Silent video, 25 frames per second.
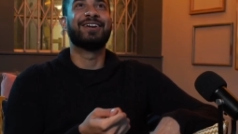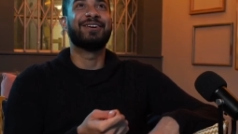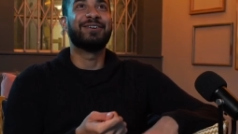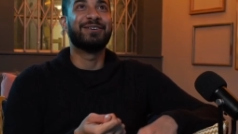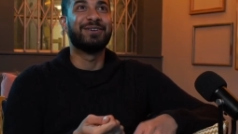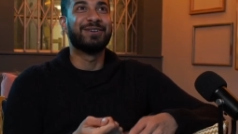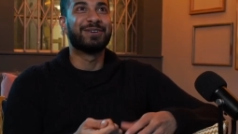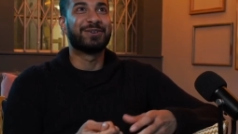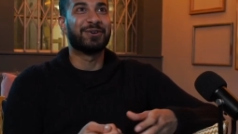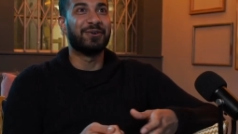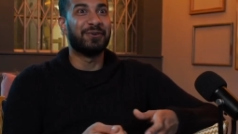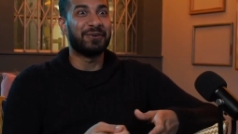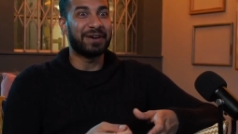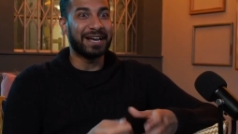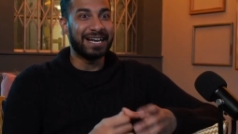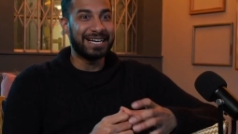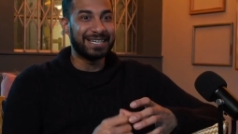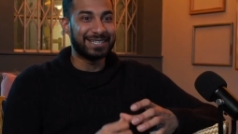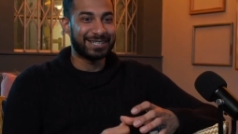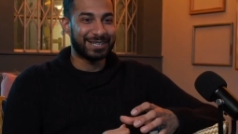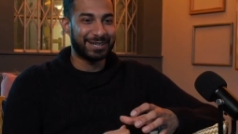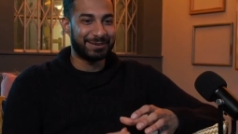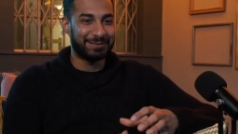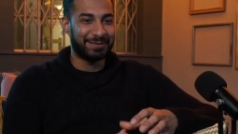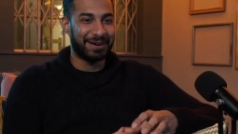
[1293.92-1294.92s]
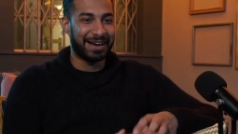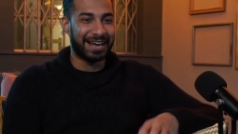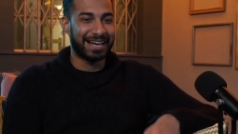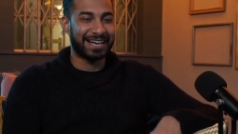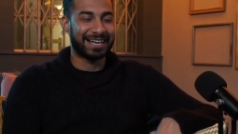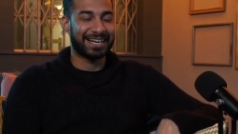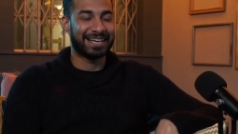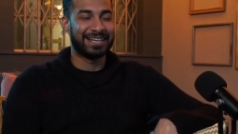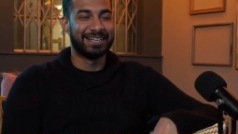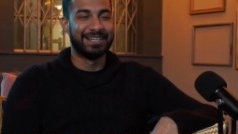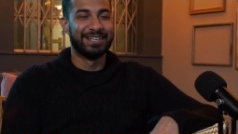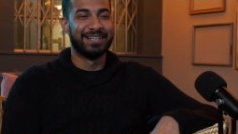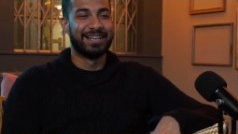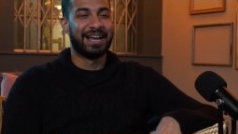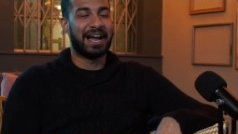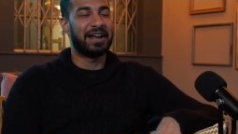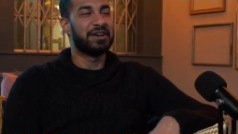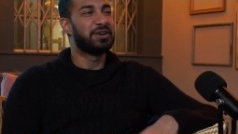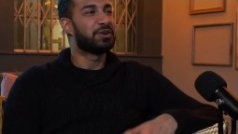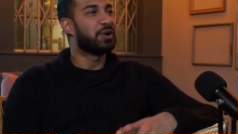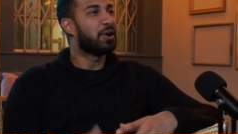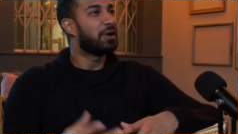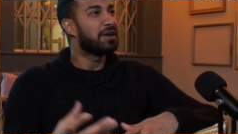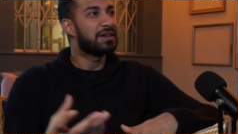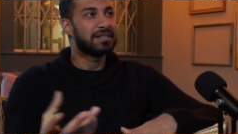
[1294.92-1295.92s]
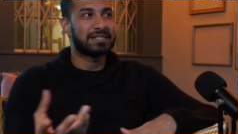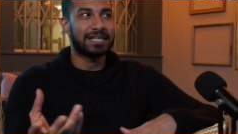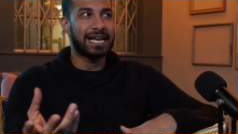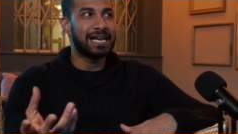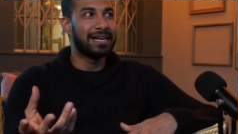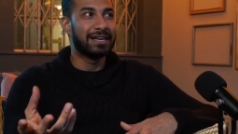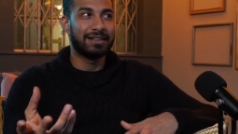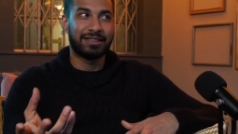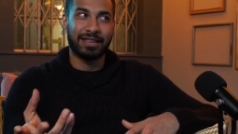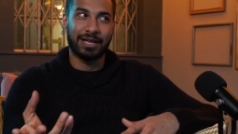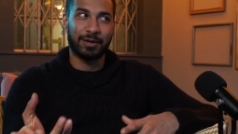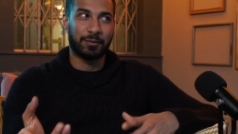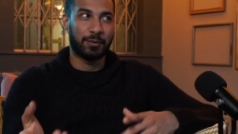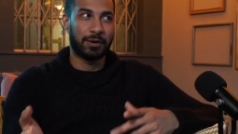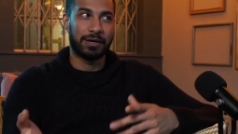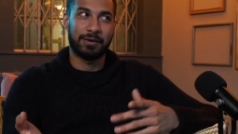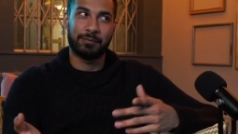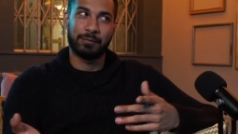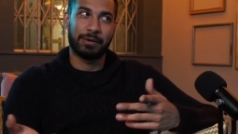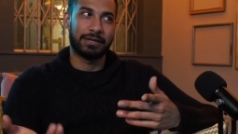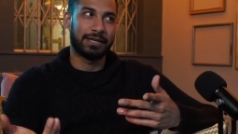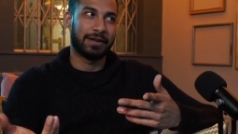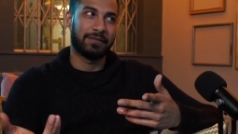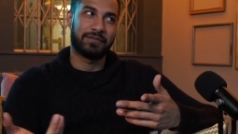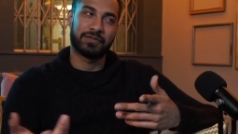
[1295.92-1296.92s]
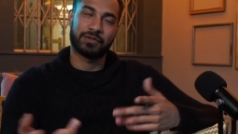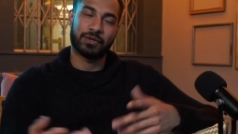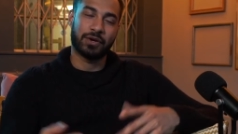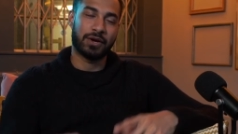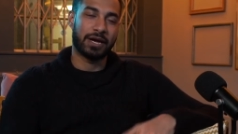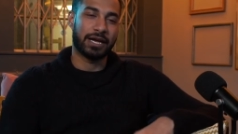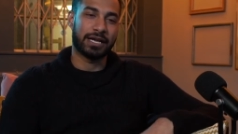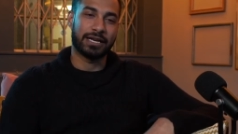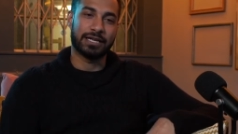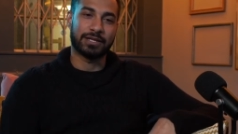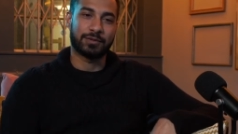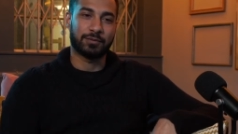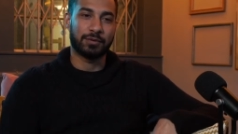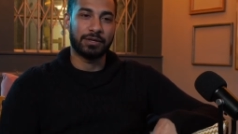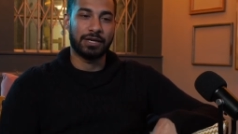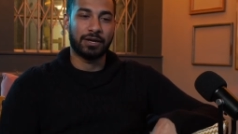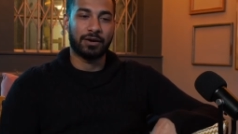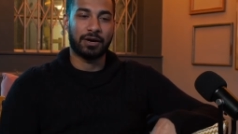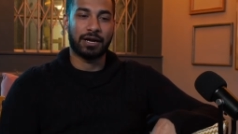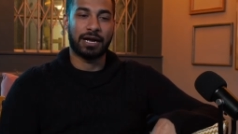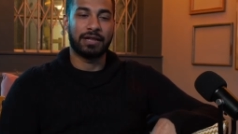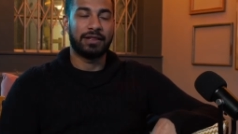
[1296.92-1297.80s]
no, talk into the mic, and you can't say anything when when they've started. It's really hard,